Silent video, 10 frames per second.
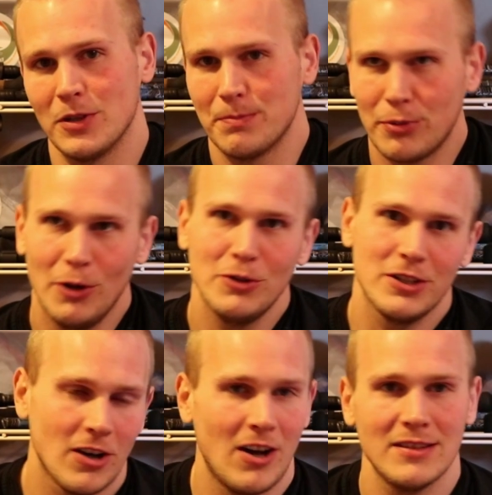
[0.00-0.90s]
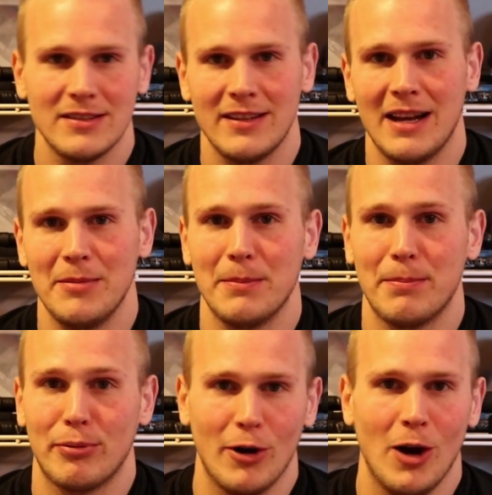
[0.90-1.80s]
pros and cons to that. A big
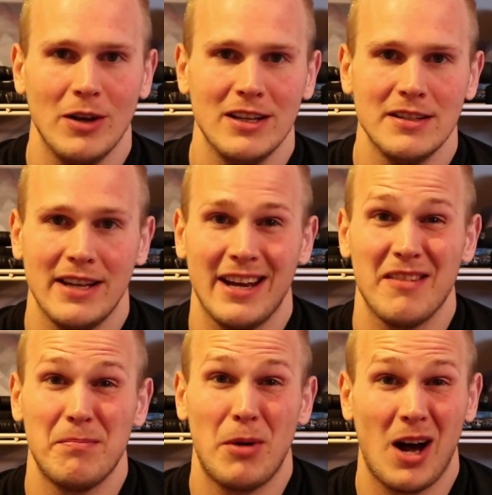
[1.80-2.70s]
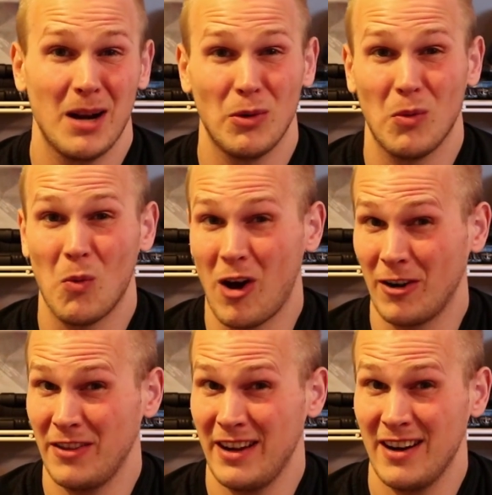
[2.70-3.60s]
pro is they have potable
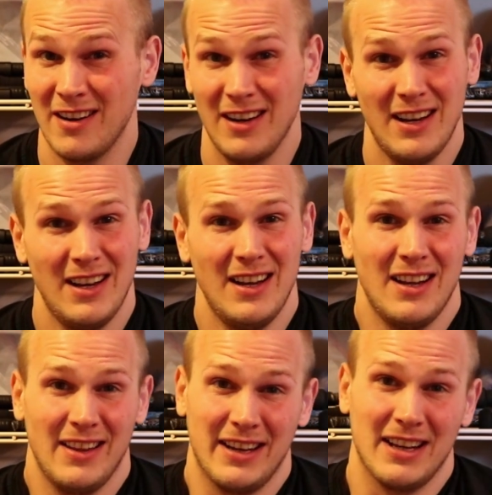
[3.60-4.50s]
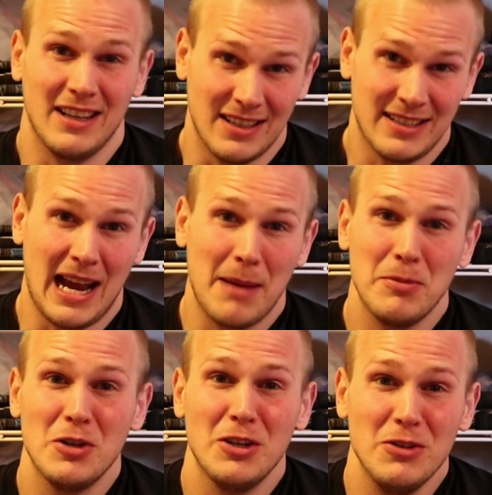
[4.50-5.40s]
water there, like a tap
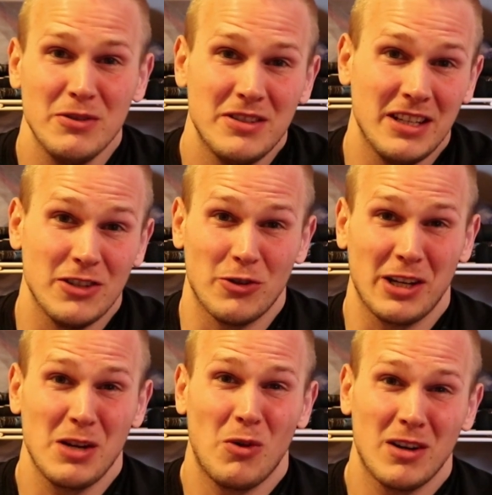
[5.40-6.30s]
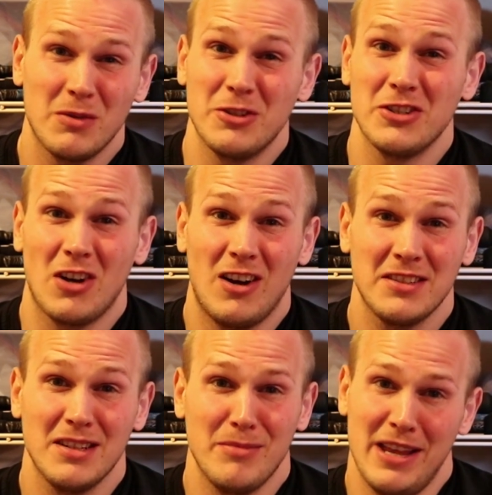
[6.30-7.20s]
you can use to get drinking water, which is
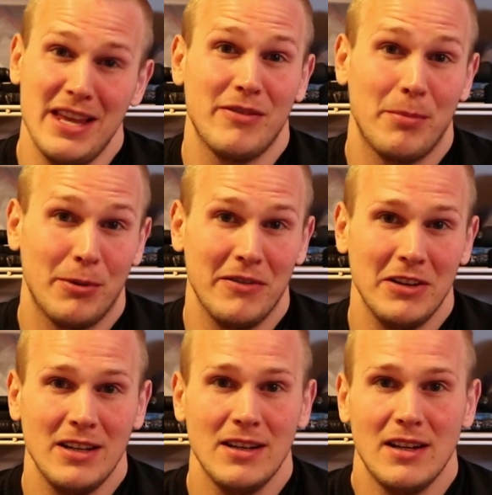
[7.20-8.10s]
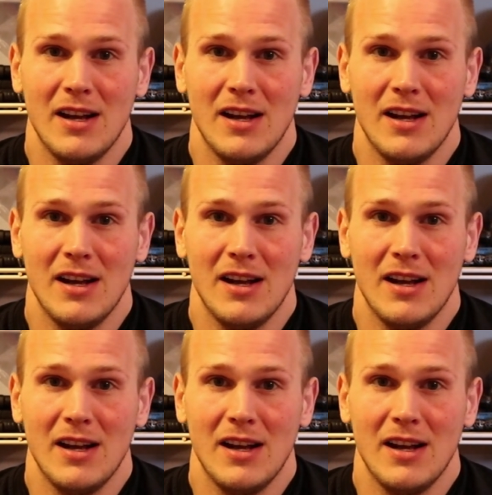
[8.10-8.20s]
awesome, and they have a privy.